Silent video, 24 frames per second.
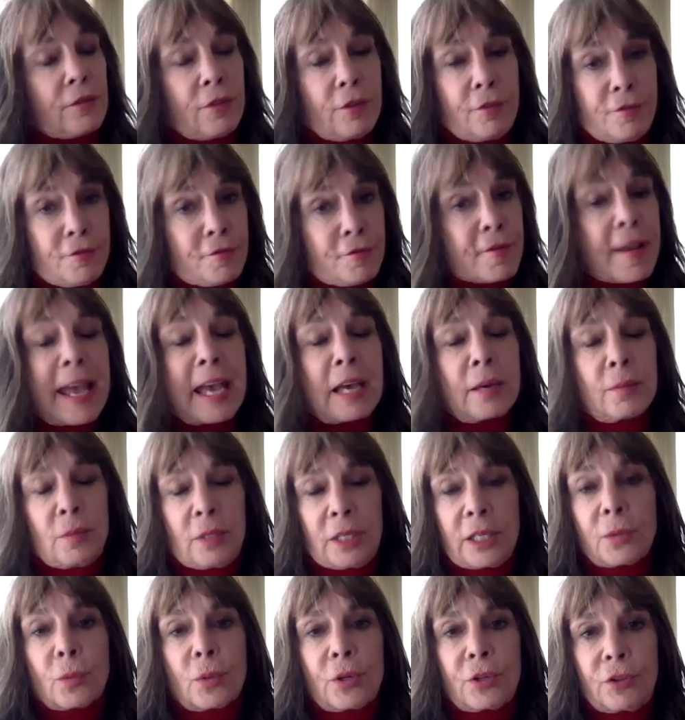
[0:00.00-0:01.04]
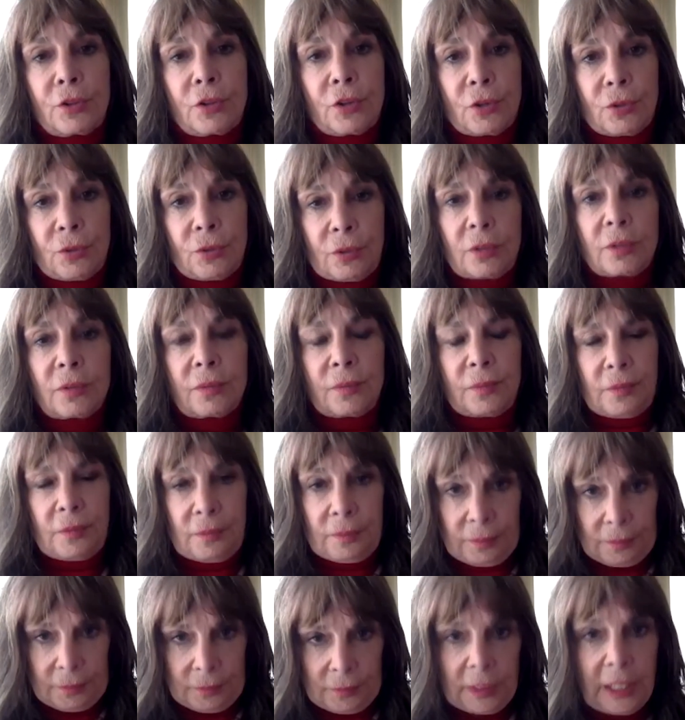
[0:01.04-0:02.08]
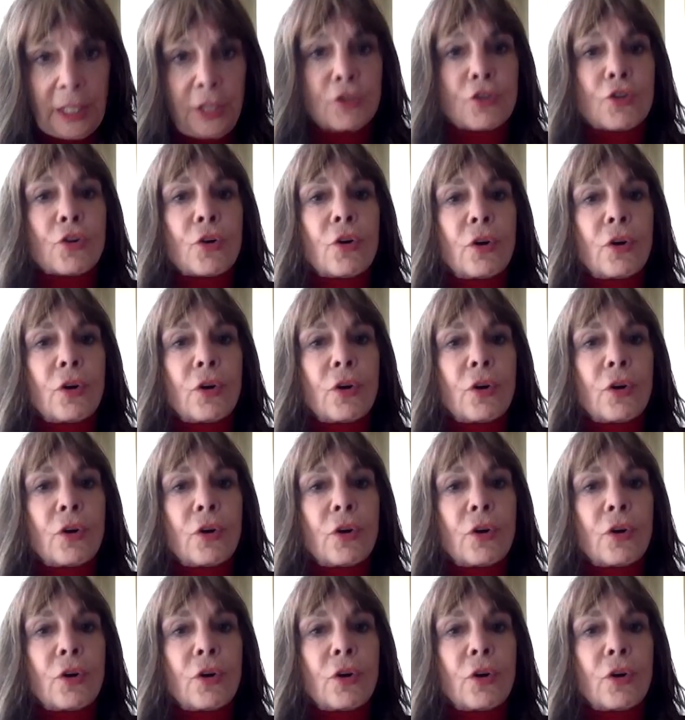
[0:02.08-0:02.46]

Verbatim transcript: a family with you yeah in your